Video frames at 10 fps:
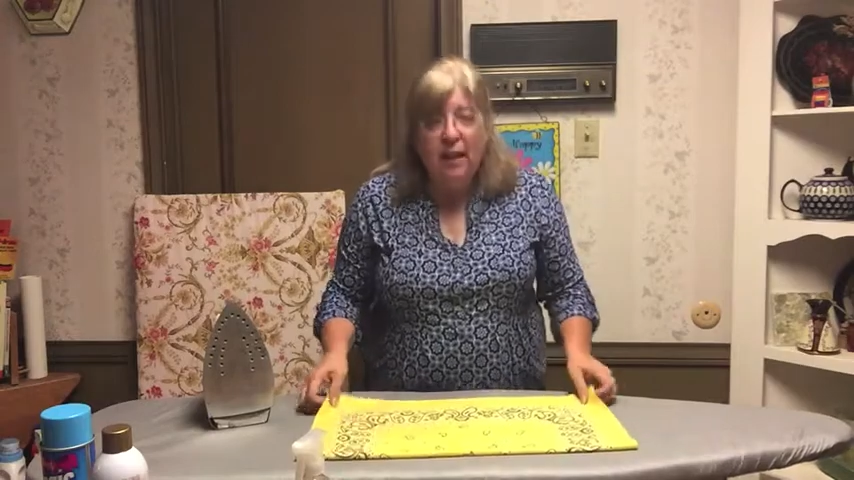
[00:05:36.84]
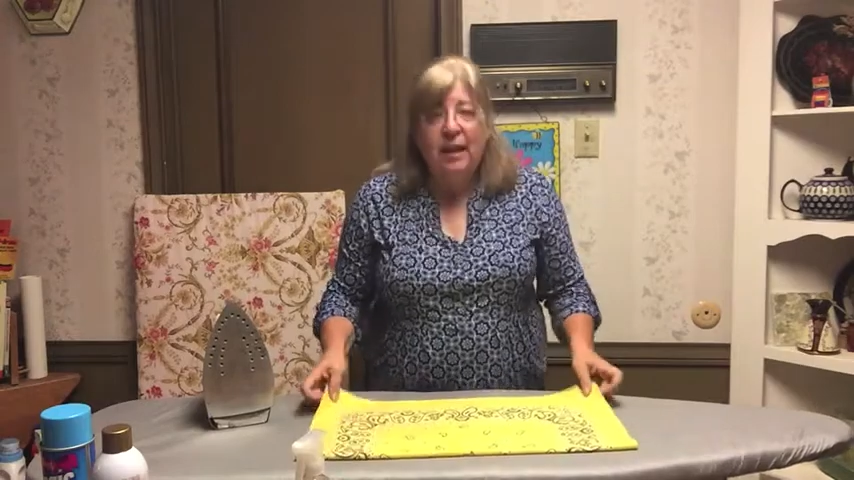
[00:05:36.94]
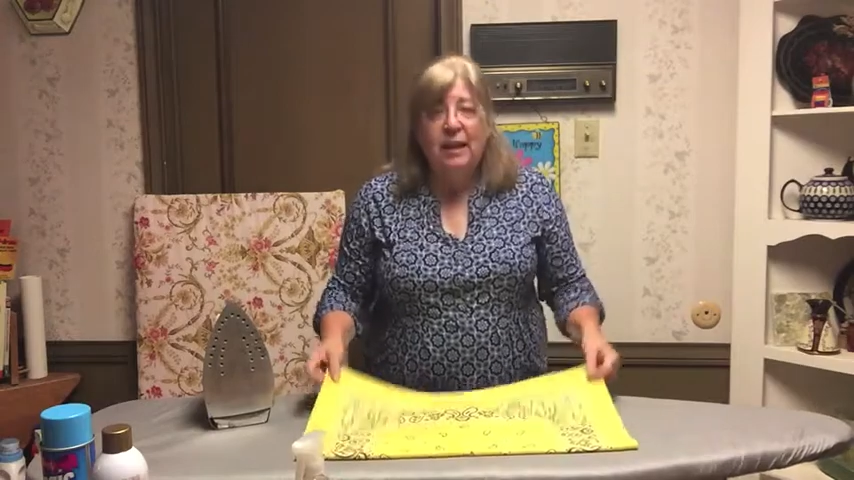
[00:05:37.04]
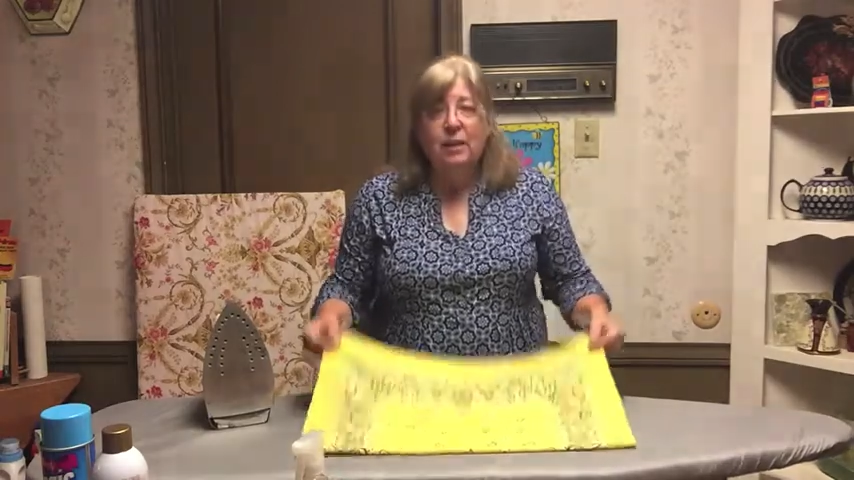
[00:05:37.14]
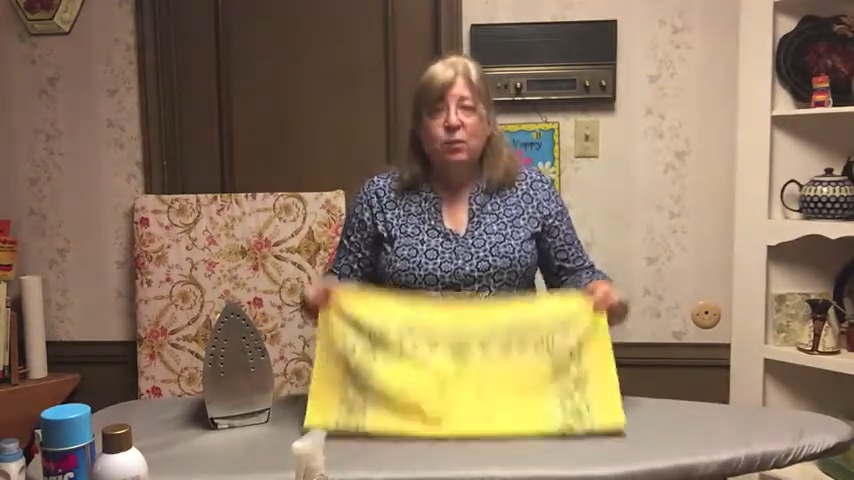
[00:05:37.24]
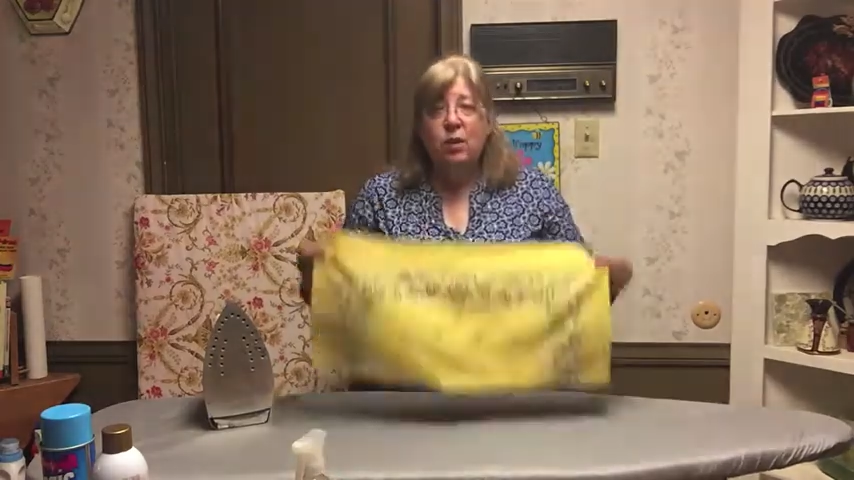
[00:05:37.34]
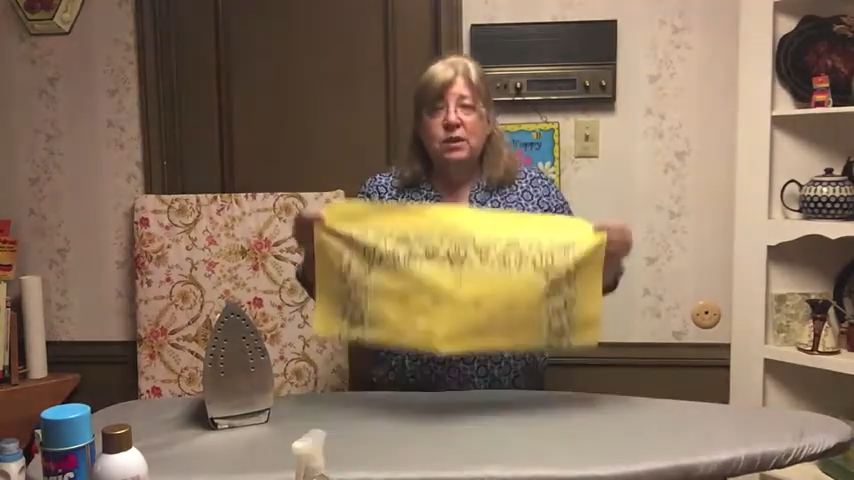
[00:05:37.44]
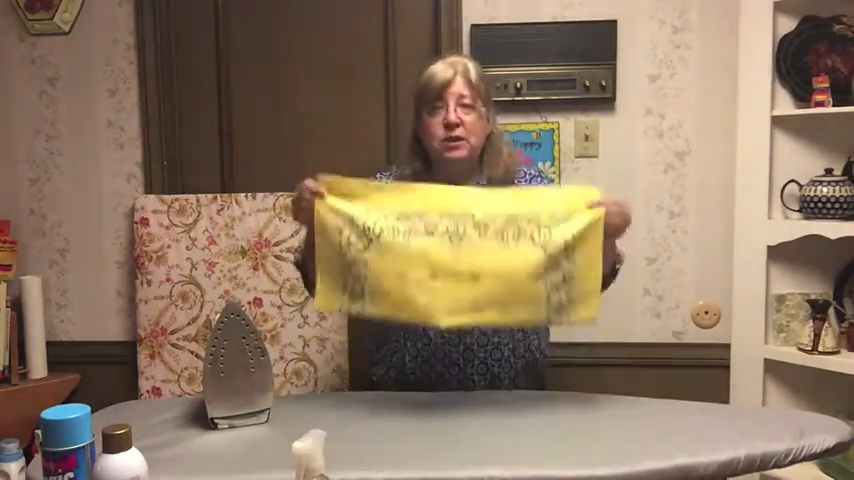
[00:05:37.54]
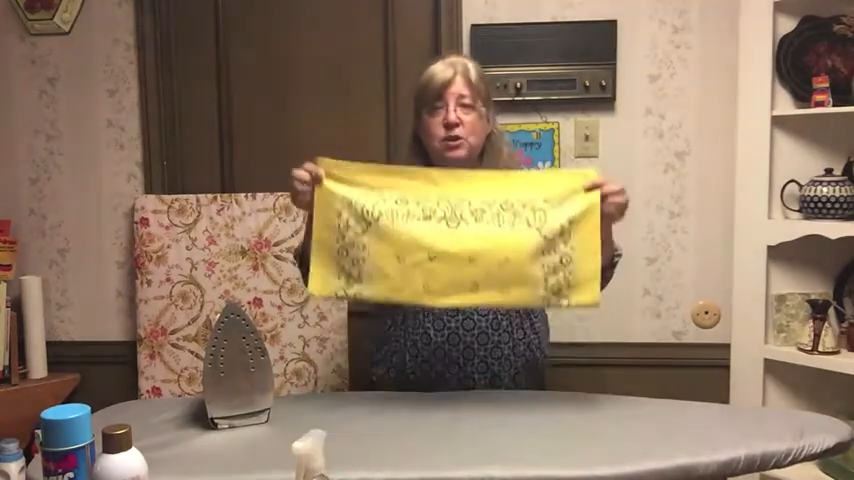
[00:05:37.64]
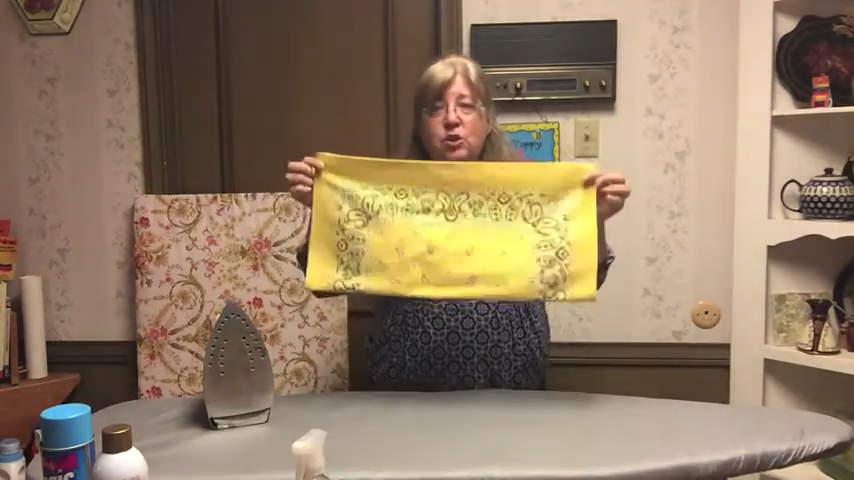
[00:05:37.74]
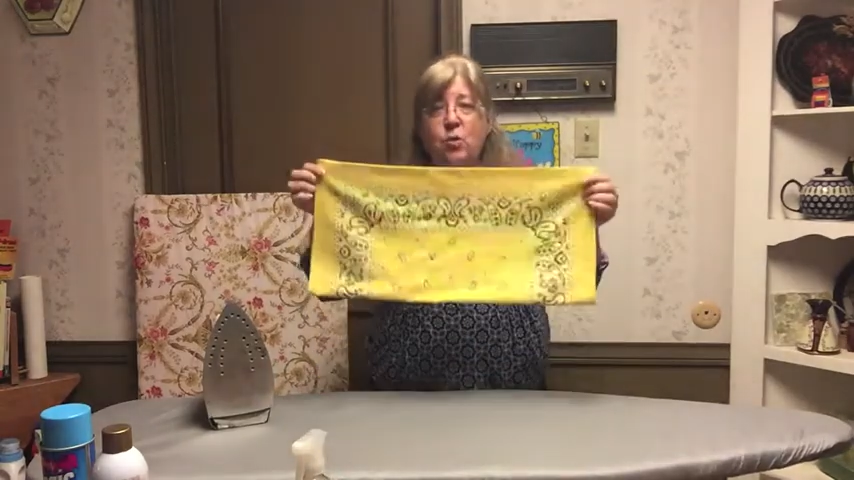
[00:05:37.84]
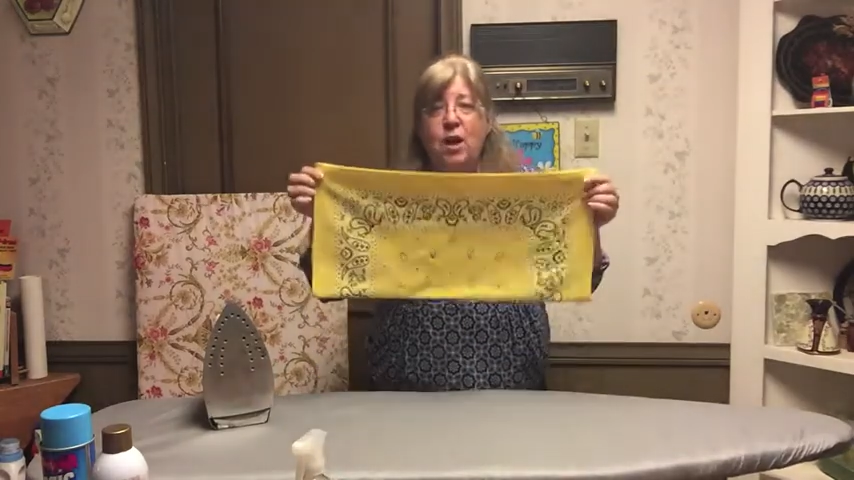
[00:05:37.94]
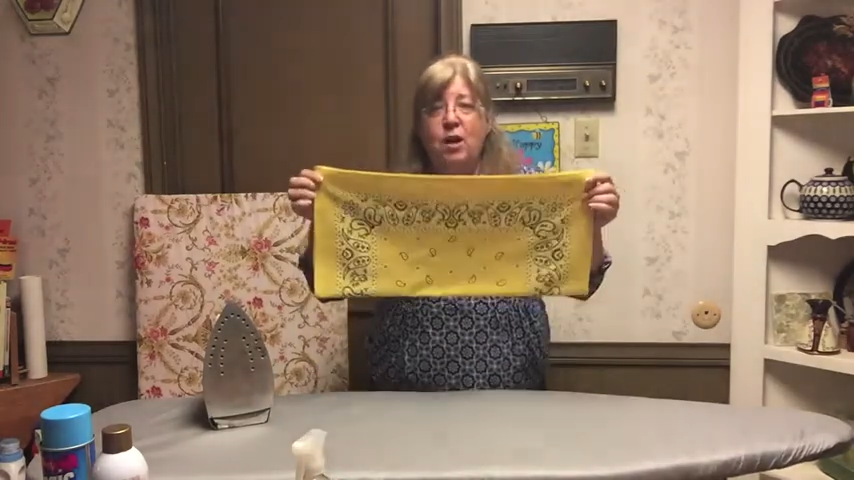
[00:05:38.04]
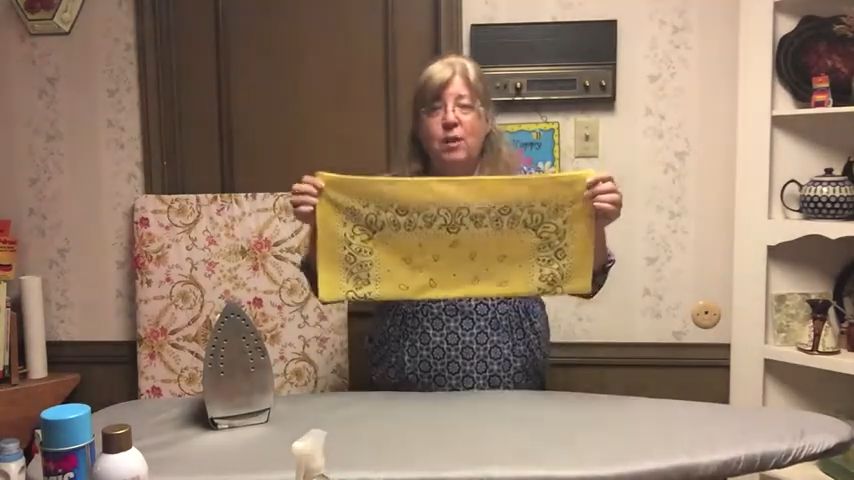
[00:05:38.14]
and it wasn't square,